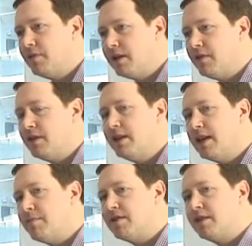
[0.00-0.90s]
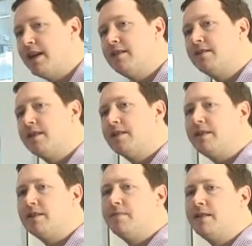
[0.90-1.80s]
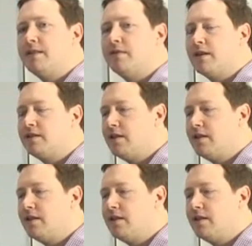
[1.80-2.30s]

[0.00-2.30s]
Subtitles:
and we have no idea how much data is going to be submitted to our